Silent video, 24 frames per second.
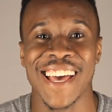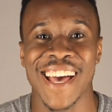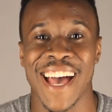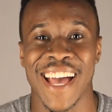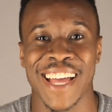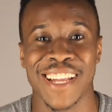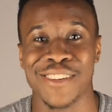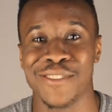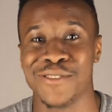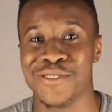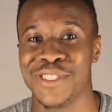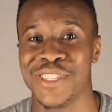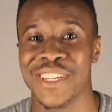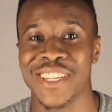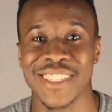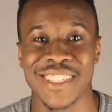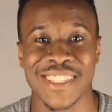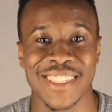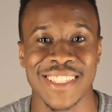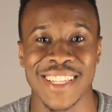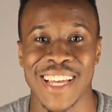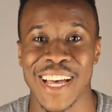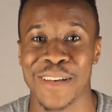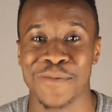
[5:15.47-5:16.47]
I know
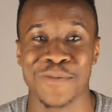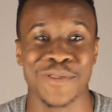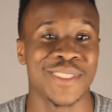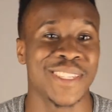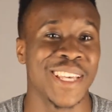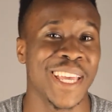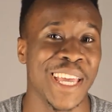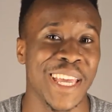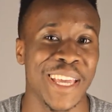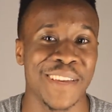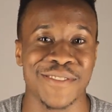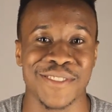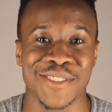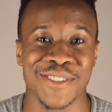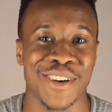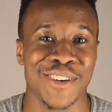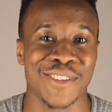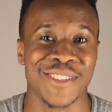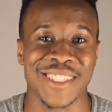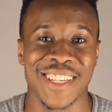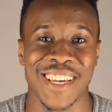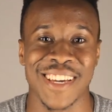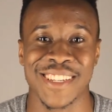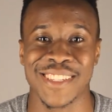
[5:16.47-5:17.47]
Jesus, now I'm saved, and all
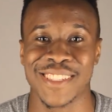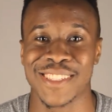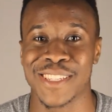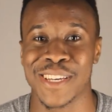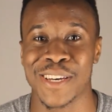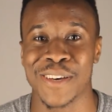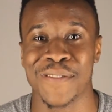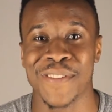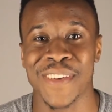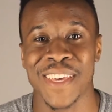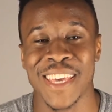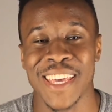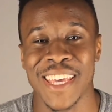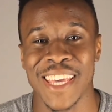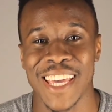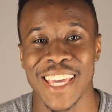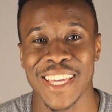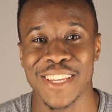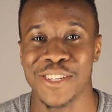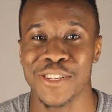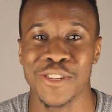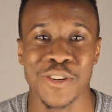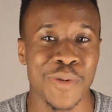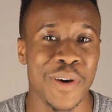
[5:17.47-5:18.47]
this kind of stuff.
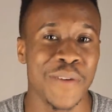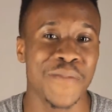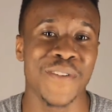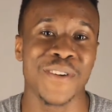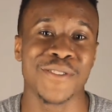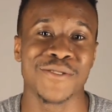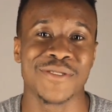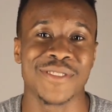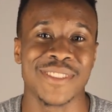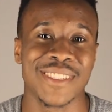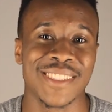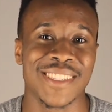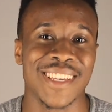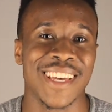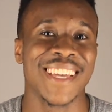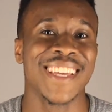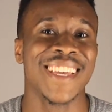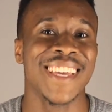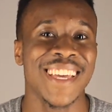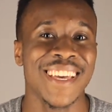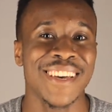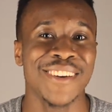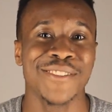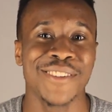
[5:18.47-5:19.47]
And you know, my friends were just like,
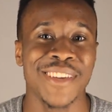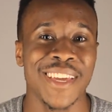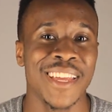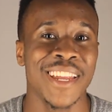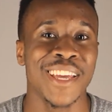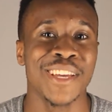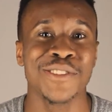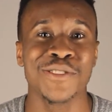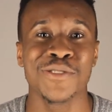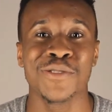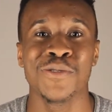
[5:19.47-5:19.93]
yeah, okay, that's